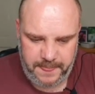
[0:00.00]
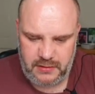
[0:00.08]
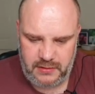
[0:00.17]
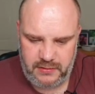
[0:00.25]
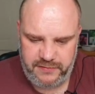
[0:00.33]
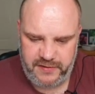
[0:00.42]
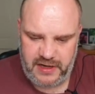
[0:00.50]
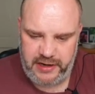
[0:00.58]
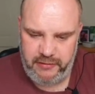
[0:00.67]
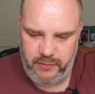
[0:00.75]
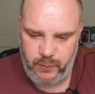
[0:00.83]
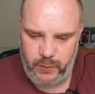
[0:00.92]
for
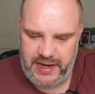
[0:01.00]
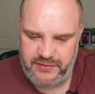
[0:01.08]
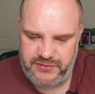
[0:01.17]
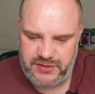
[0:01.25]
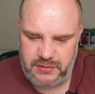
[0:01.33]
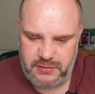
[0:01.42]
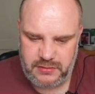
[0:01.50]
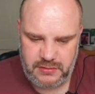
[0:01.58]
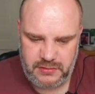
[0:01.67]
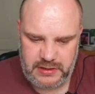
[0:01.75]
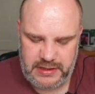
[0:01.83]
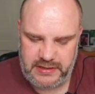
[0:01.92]
clearing waves,
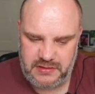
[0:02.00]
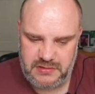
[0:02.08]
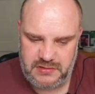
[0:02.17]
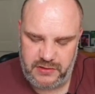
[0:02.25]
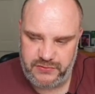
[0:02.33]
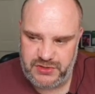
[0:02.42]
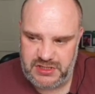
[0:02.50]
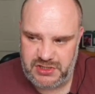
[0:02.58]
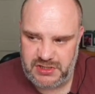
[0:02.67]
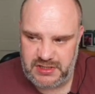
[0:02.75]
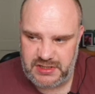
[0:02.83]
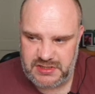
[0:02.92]
and obviously she
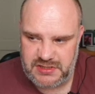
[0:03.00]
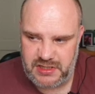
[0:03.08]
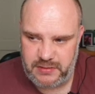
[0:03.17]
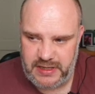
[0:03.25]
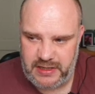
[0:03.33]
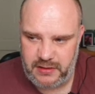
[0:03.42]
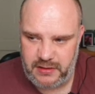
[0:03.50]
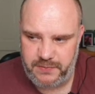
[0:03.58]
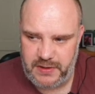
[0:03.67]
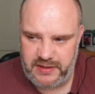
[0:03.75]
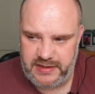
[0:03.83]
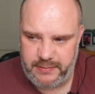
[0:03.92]
does a certain amount of
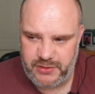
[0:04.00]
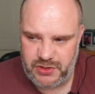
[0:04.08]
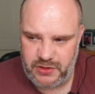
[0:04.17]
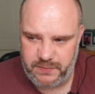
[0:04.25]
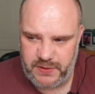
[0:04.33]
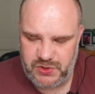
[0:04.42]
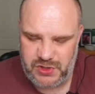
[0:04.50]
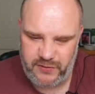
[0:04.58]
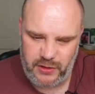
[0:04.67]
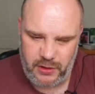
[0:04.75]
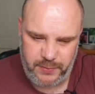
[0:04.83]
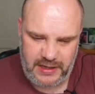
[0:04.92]
damage on the boss. You've got
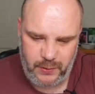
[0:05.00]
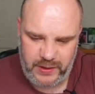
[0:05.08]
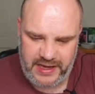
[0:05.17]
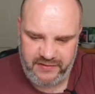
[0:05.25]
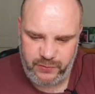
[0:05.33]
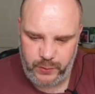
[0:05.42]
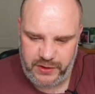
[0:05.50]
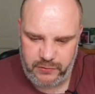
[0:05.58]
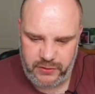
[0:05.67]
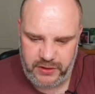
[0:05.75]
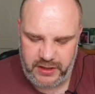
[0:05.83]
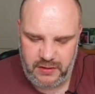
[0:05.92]
to be a little careful with her on
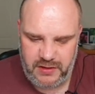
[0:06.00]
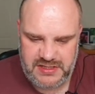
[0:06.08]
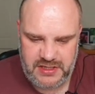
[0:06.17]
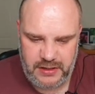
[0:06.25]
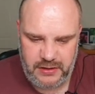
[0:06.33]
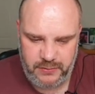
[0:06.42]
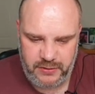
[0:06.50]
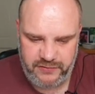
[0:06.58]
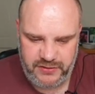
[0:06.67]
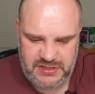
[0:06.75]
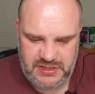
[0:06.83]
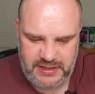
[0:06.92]
the ice golem,
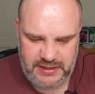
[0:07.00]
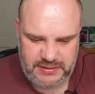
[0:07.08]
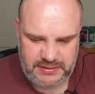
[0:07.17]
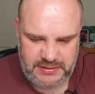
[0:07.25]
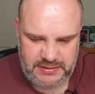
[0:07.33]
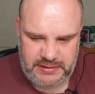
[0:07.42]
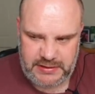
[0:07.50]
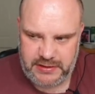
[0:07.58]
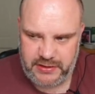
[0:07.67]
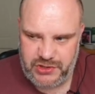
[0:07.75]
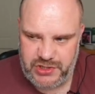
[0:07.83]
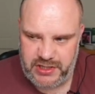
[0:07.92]
obviously, because
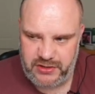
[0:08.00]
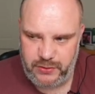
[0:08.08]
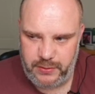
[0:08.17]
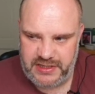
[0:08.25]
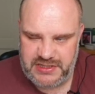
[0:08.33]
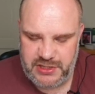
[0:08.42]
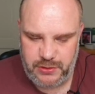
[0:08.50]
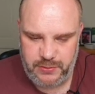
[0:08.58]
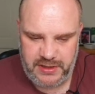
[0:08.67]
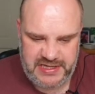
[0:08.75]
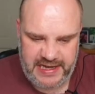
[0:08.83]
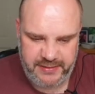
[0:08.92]
she can do a bit too much
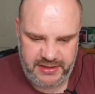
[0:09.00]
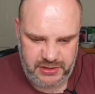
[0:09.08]
damage.